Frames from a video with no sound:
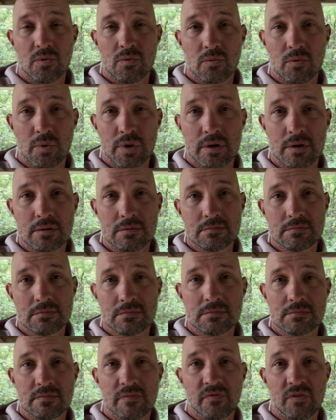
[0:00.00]
real
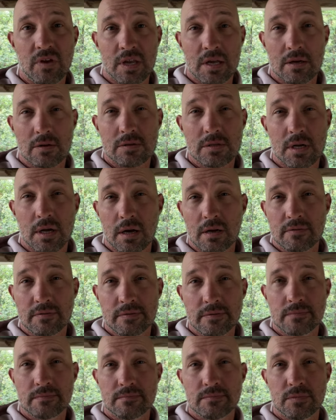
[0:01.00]
video stuff.
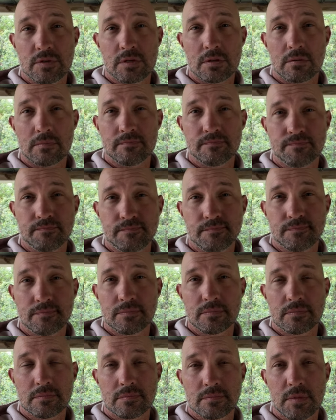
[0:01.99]
So
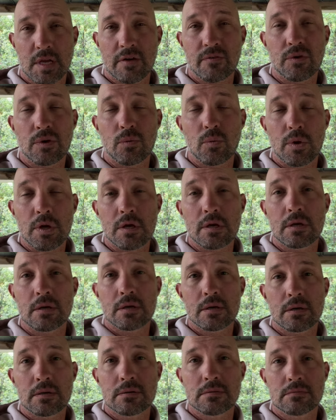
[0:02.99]
have a good week.
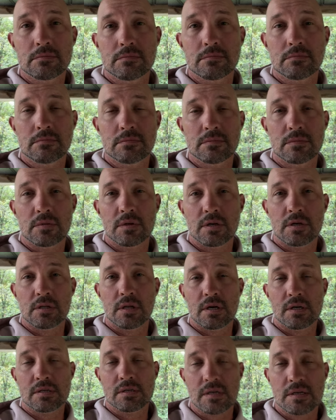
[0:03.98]
Good
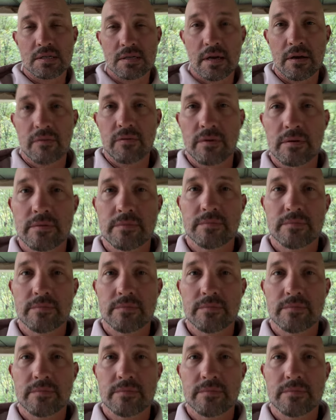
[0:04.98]
luck. Stay safe.